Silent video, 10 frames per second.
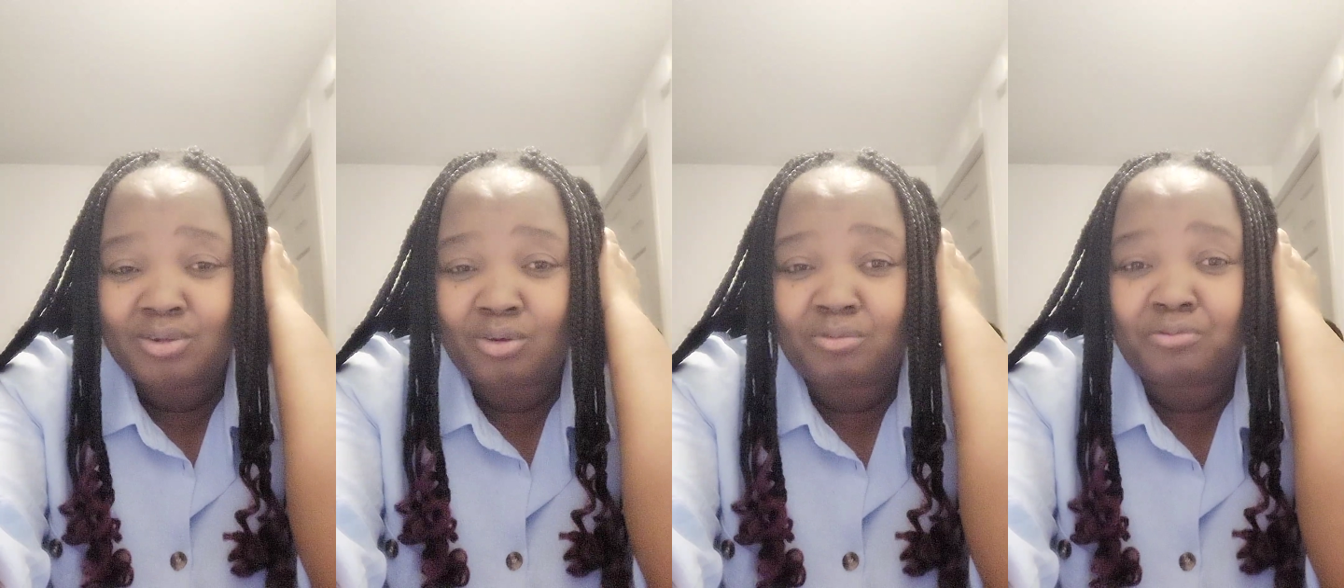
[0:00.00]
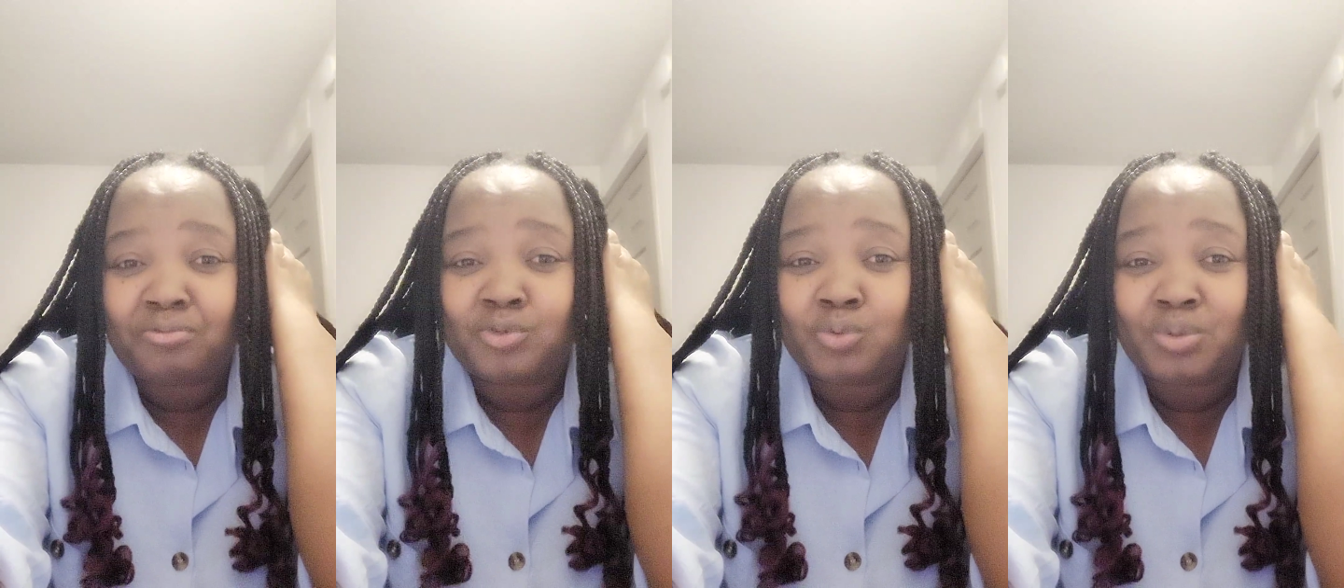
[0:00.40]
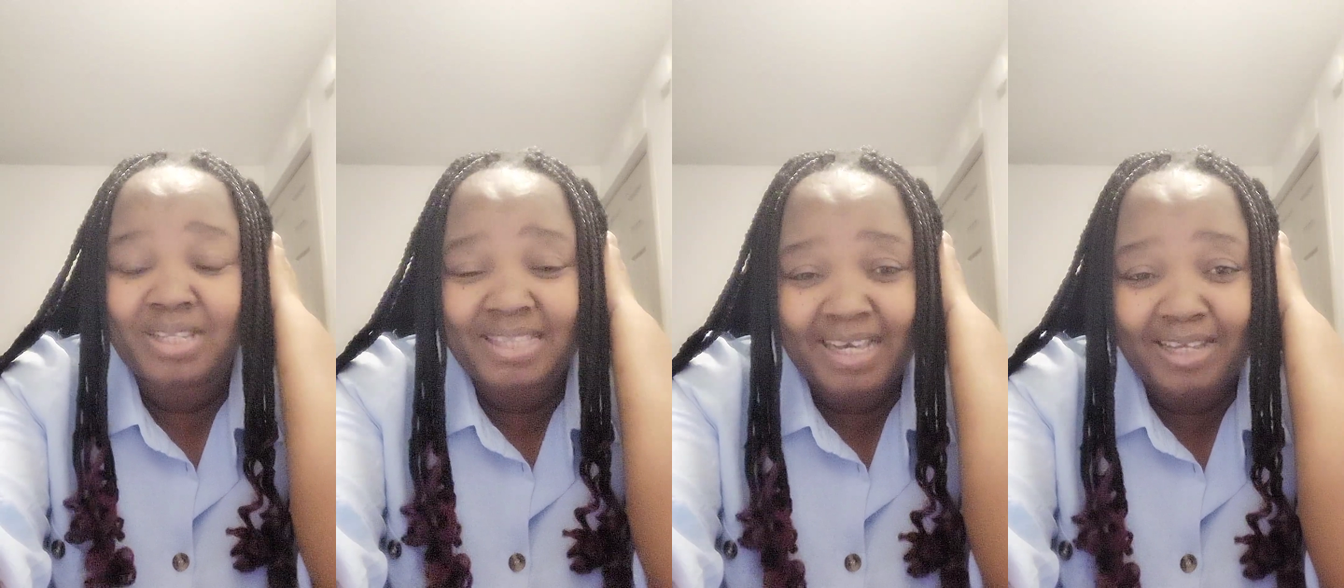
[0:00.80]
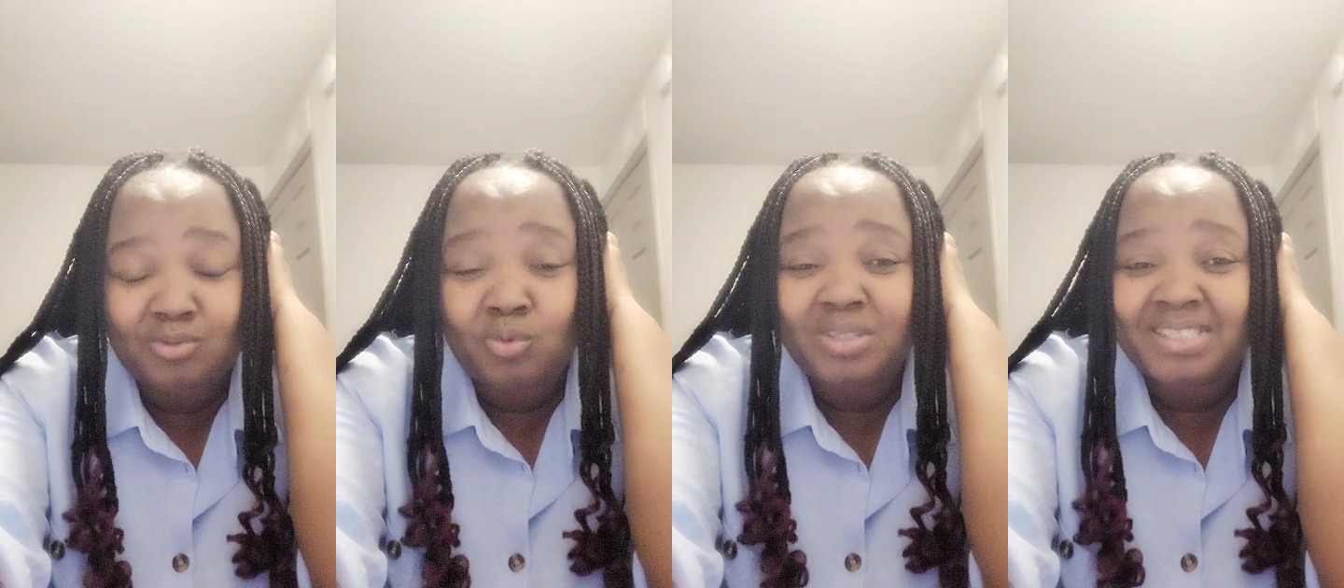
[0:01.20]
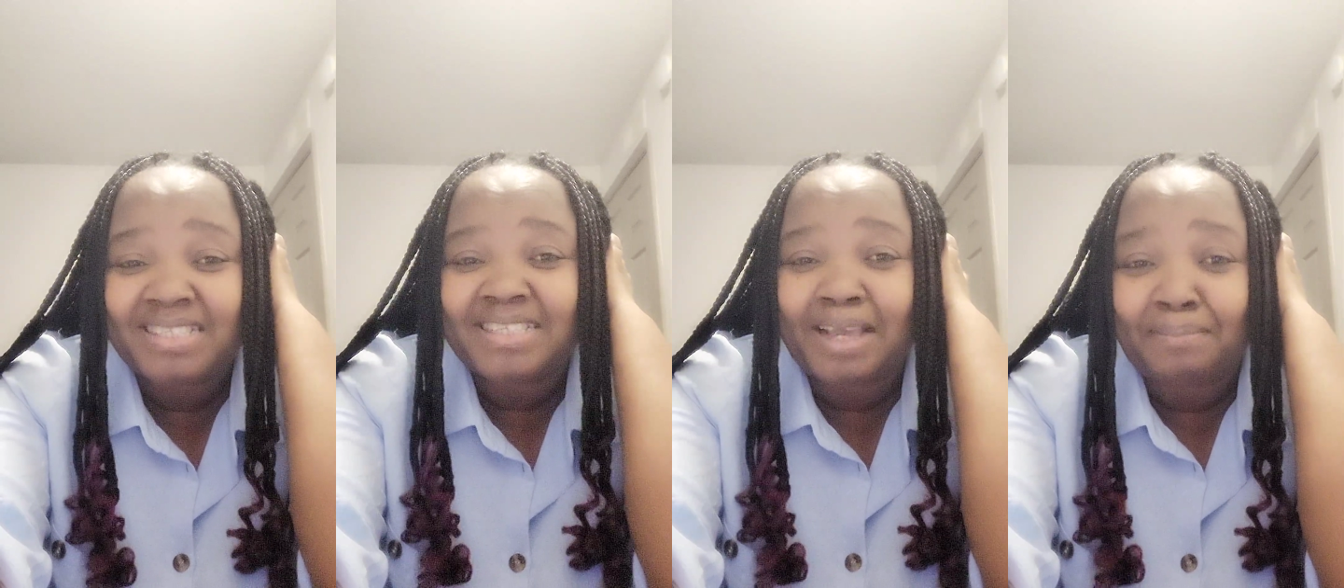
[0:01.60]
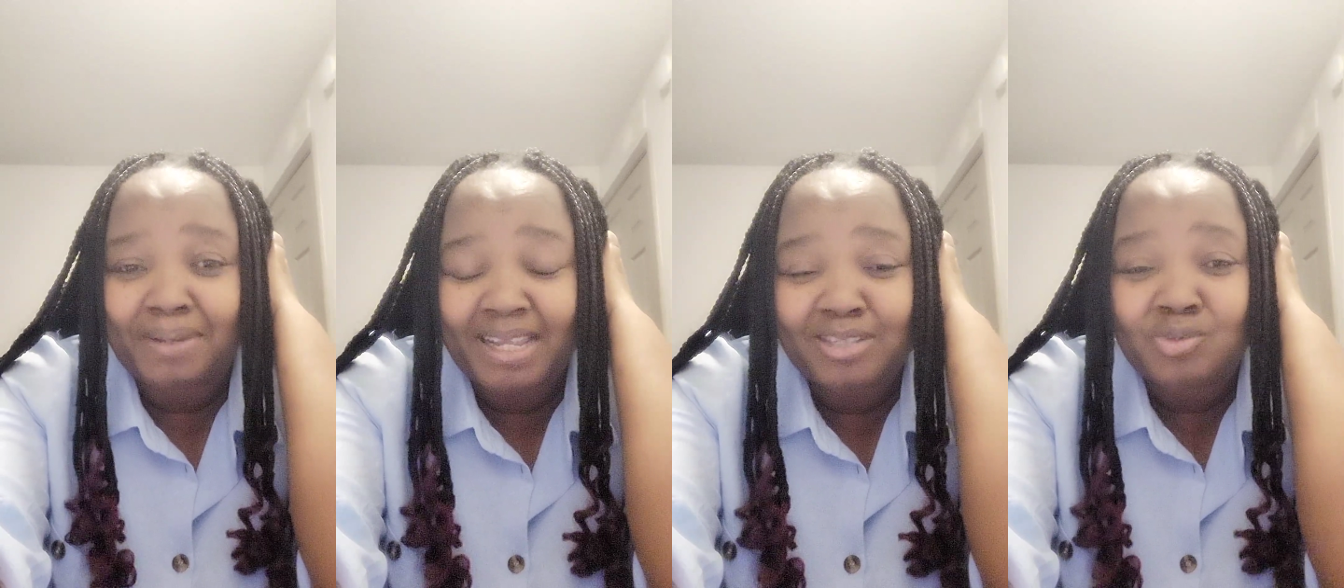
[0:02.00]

of doing that? What is their plan?